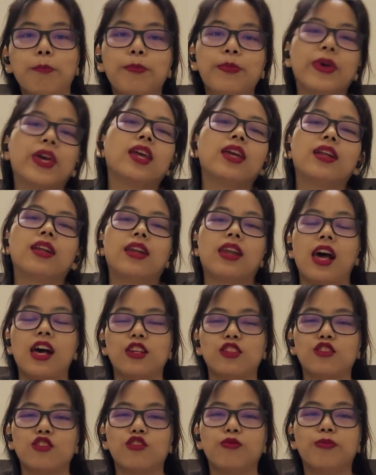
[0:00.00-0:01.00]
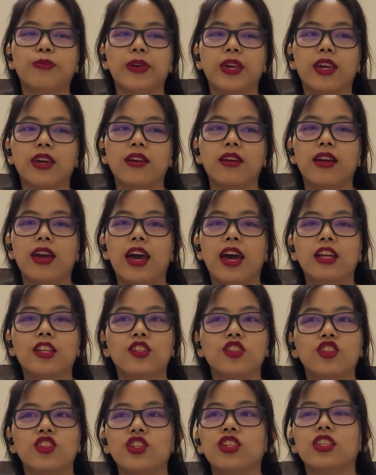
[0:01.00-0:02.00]
big glass of beer
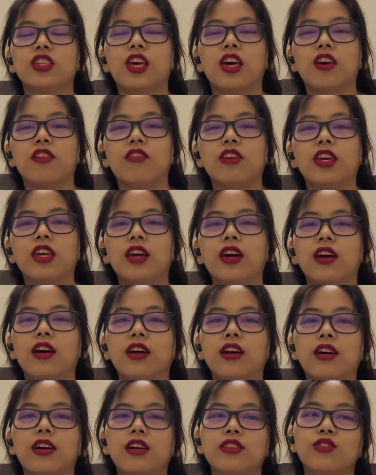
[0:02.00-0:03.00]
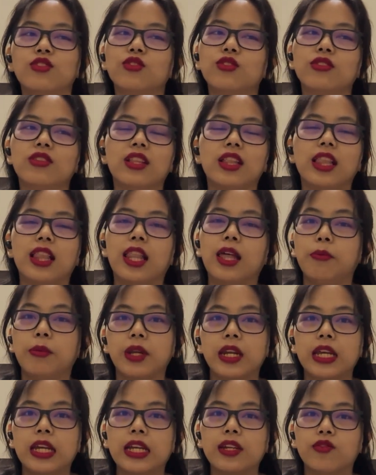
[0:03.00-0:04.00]
and she's having a
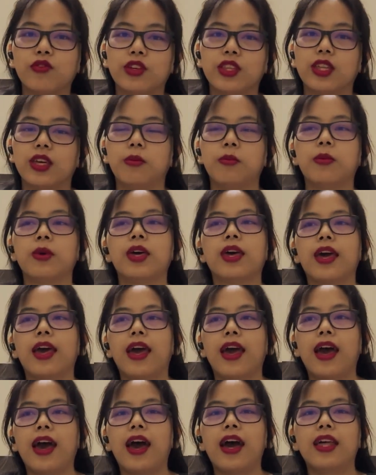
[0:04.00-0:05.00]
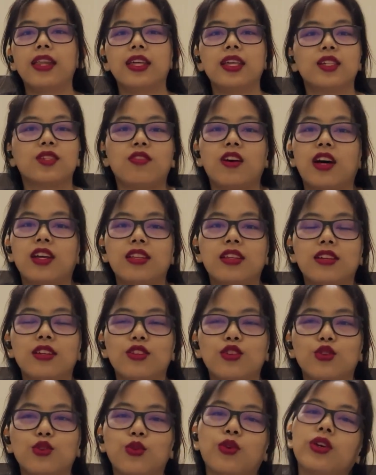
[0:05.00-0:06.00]
lemonade with him, and his father
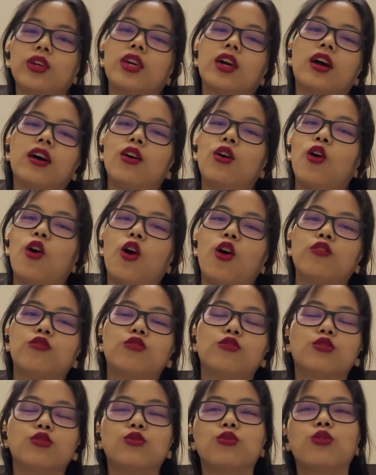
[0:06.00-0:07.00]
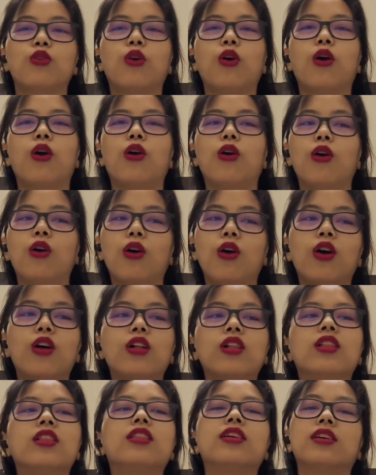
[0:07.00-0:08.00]
is showing her off to
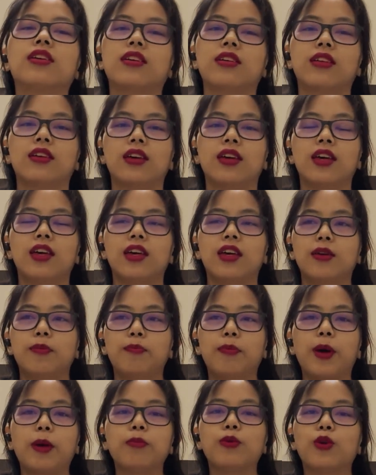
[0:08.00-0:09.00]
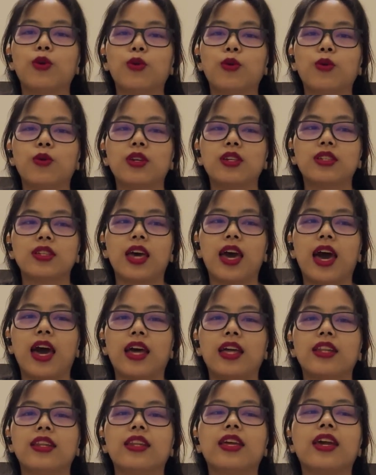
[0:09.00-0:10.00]
all the pub goers
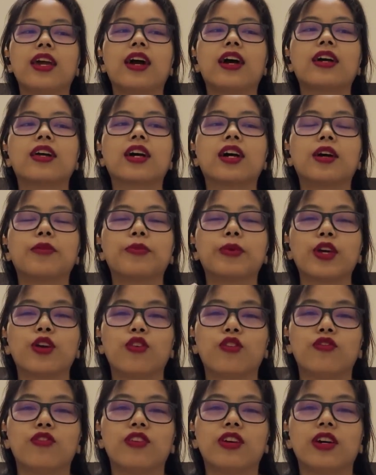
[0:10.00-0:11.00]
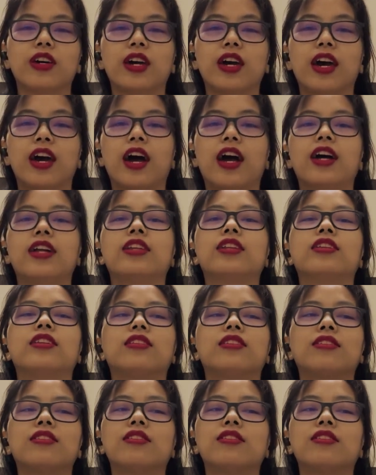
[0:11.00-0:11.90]
and they are coming over and